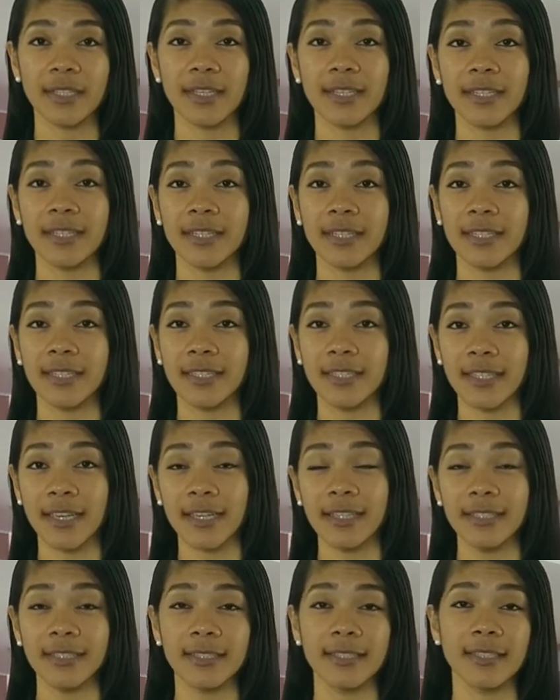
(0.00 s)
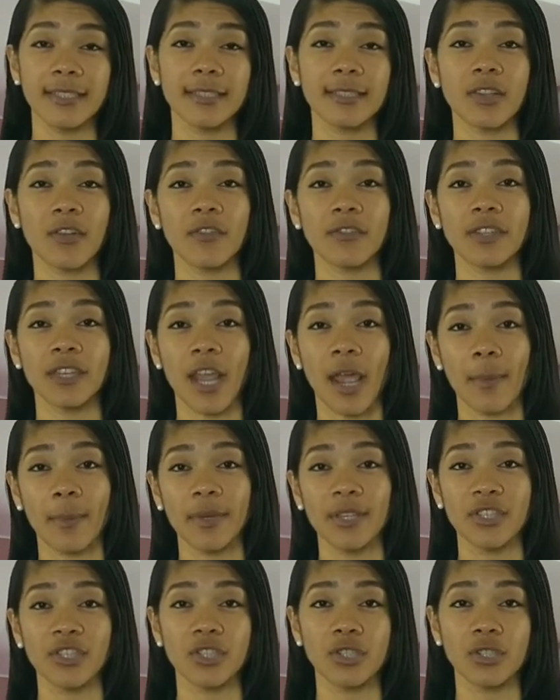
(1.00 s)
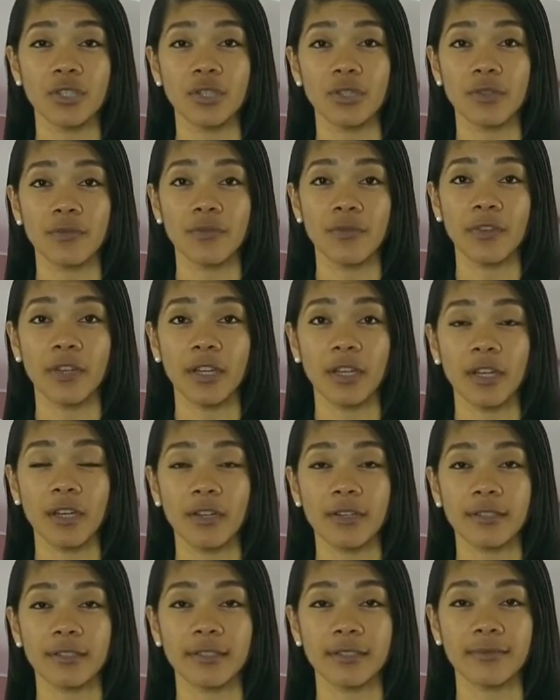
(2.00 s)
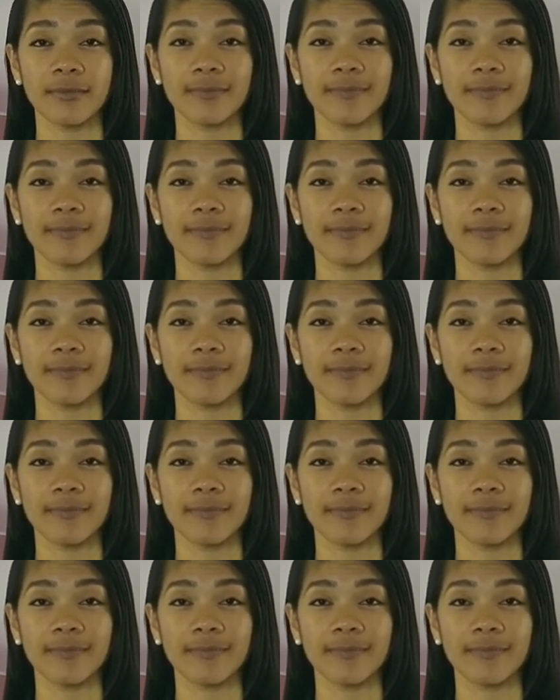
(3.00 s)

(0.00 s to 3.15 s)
the chances of damaging your veneers.